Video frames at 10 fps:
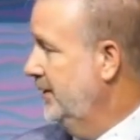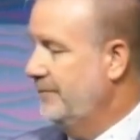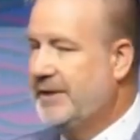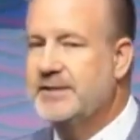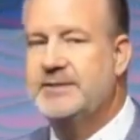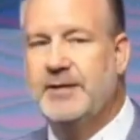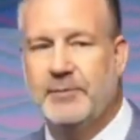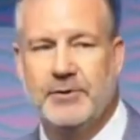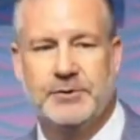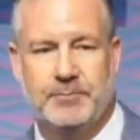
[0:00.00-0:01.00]
Because some
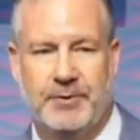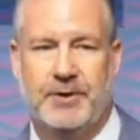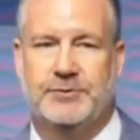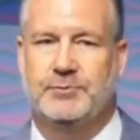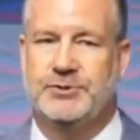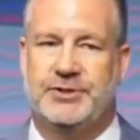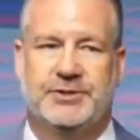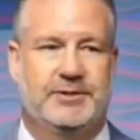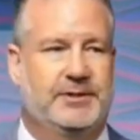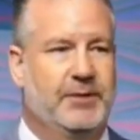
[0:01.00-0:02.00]
of those prayers were
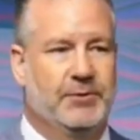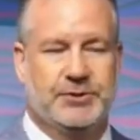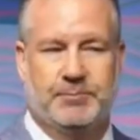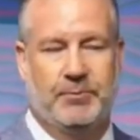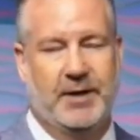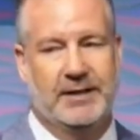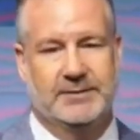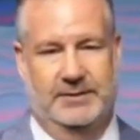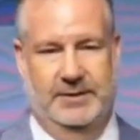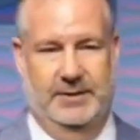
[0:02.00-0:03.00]
just, they were just praying
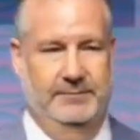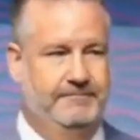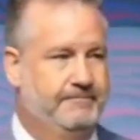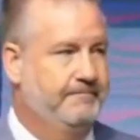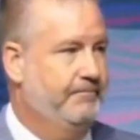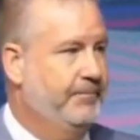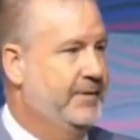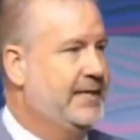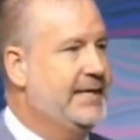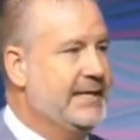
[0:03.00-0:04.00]
to God.
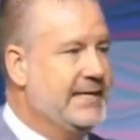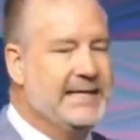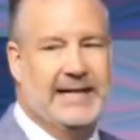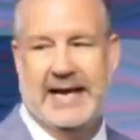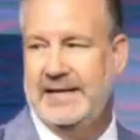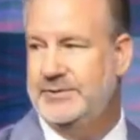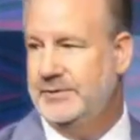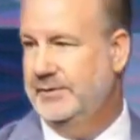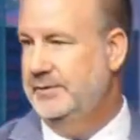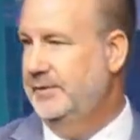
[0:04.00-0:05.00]
They didn't need an
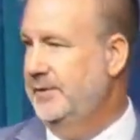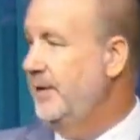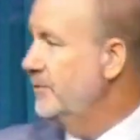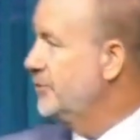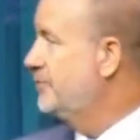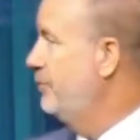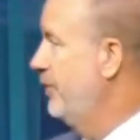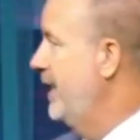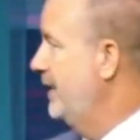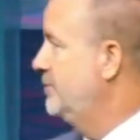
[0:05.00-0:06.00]
answer. They were just
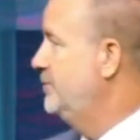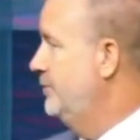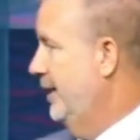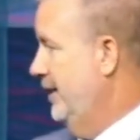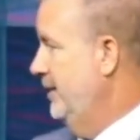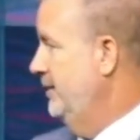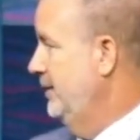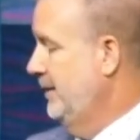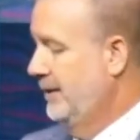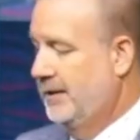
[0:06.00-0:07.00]
praying to God.
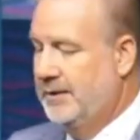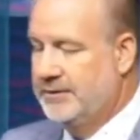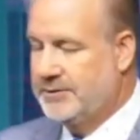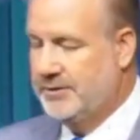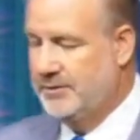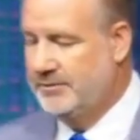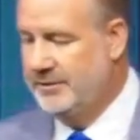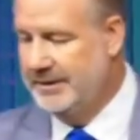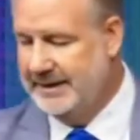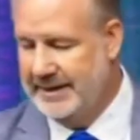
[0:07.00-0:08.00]

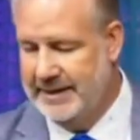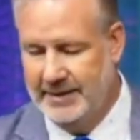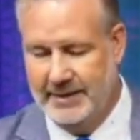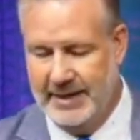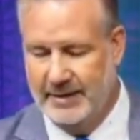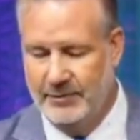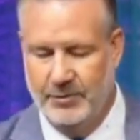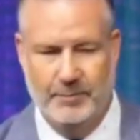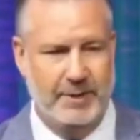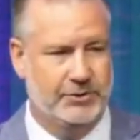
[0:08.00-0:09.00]
So again, I don't
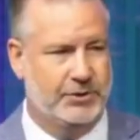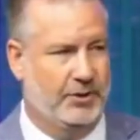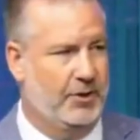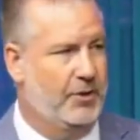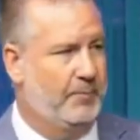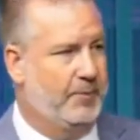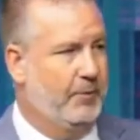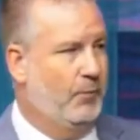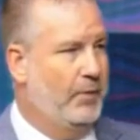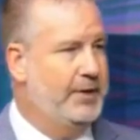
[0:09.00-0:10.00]
know about you all,
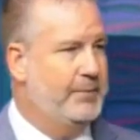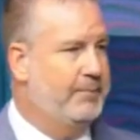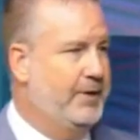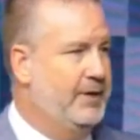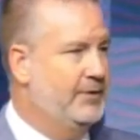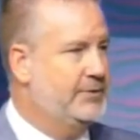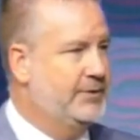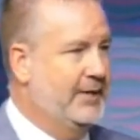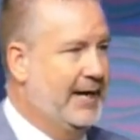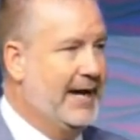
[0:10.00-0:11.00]
but one of the prayers
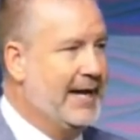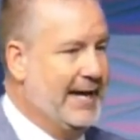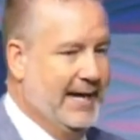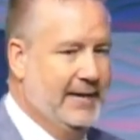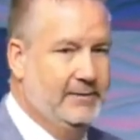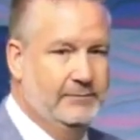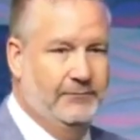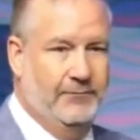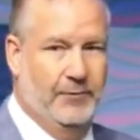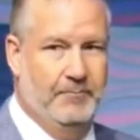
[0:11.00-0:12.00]
that I had
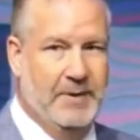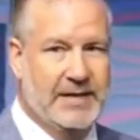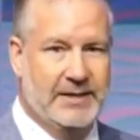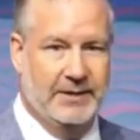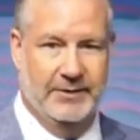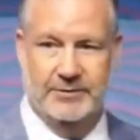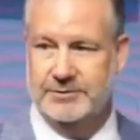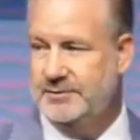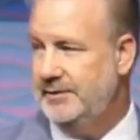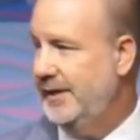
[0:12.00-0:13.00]
for many
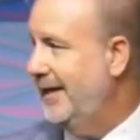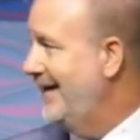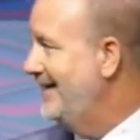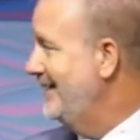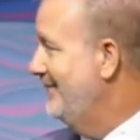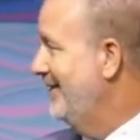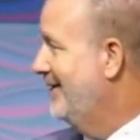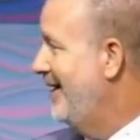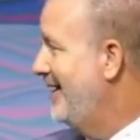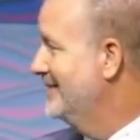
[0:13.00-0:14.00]
years, and I didn't even
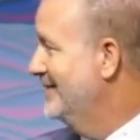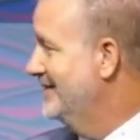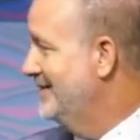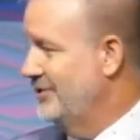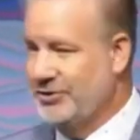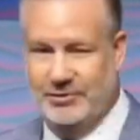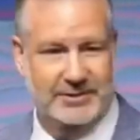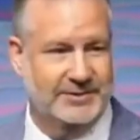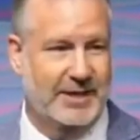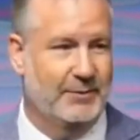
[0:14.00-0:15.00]
cause this issue
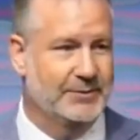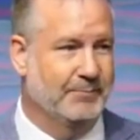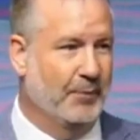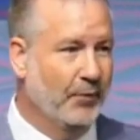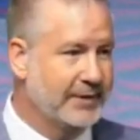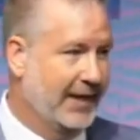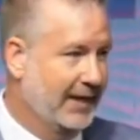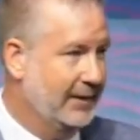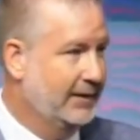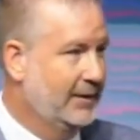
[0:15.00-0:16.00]
because I wasn't born
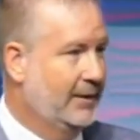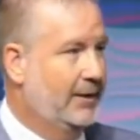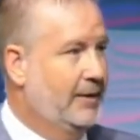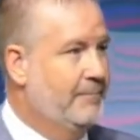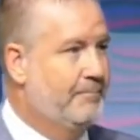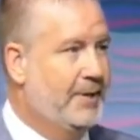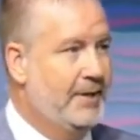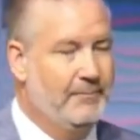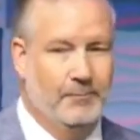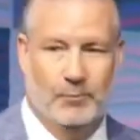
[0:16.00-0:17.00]
yet,
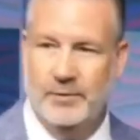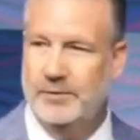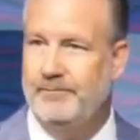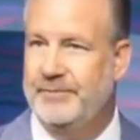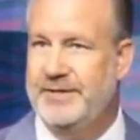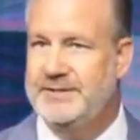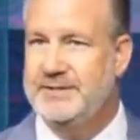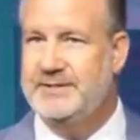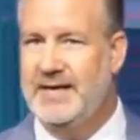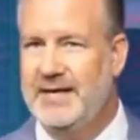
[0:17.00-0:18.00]
but we're, this
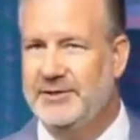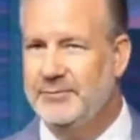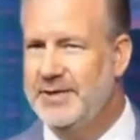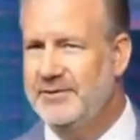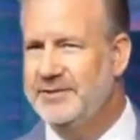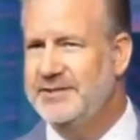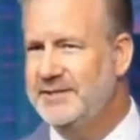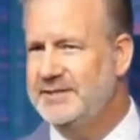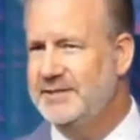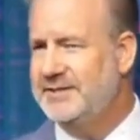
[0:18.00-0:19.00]
is day three hundred
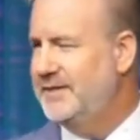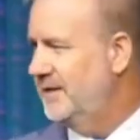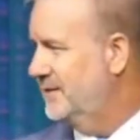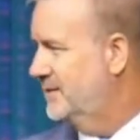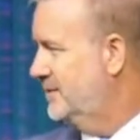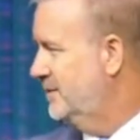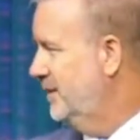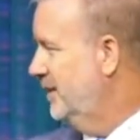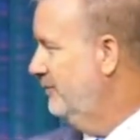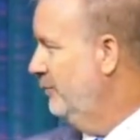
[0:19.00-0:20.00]
sixty-six
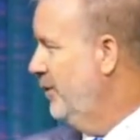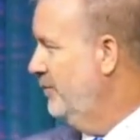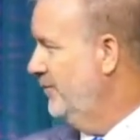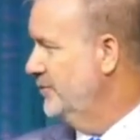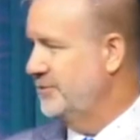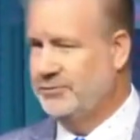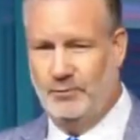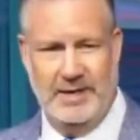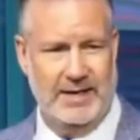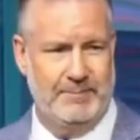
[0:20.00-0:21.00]
of Roe versus
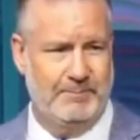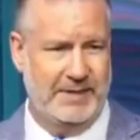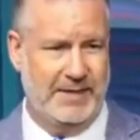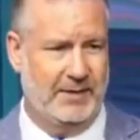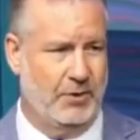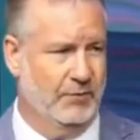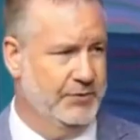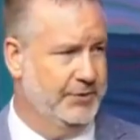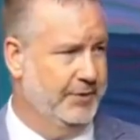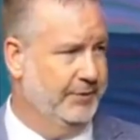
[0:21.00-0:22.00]
Wade being
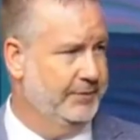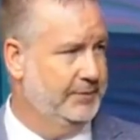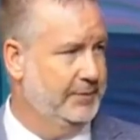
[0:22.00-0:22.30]
overturned.